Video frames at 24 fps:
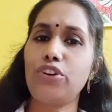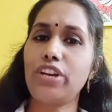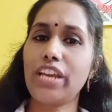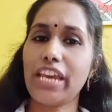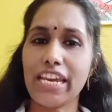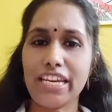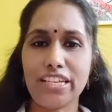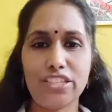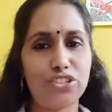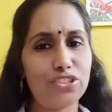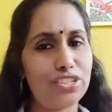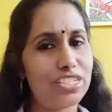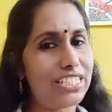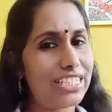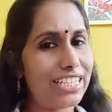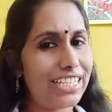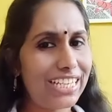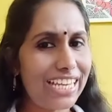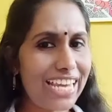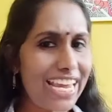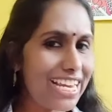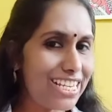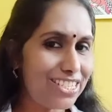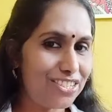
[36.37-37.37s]
ages
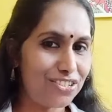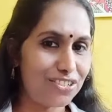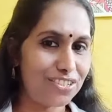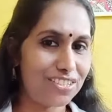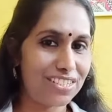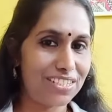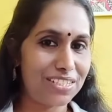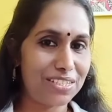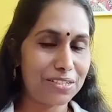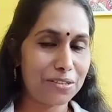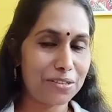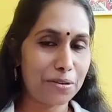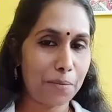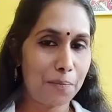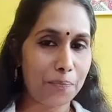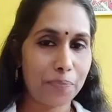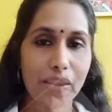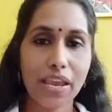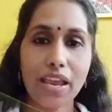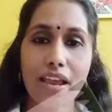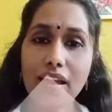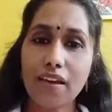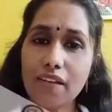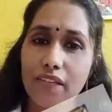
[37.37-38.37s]
and ages.
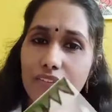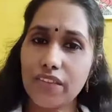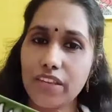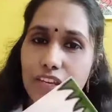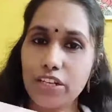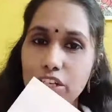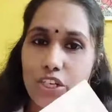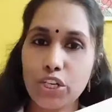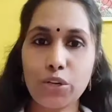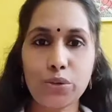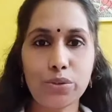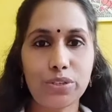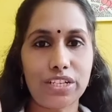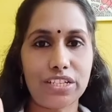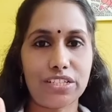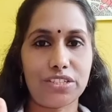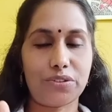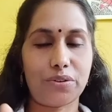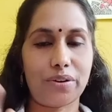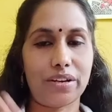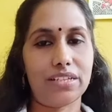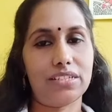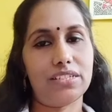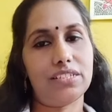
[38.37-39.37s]
The notice
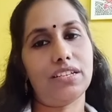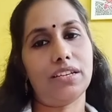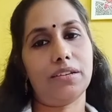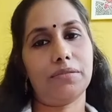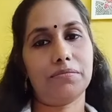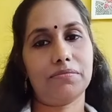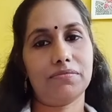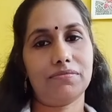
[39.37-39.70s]
writing.